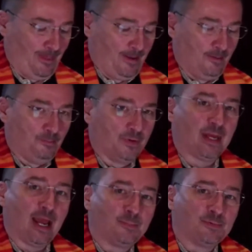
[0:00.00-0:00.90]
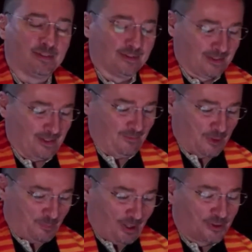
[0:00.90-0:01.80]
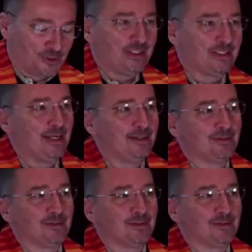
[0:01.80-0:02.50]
but the absence of an apology tends to